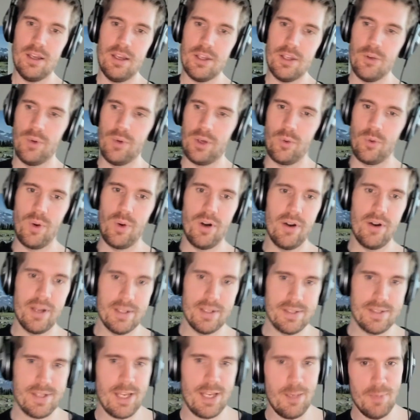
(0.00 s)
you want to query a
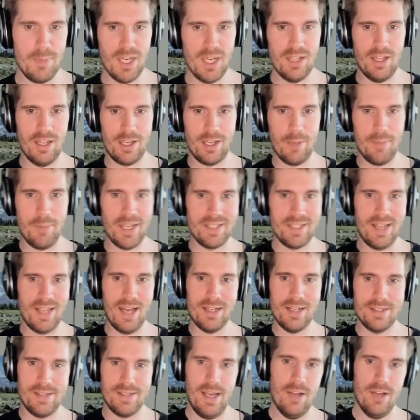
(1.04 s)
schema, like a big
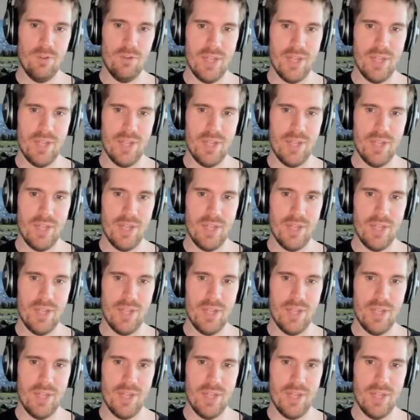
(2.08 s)
data set.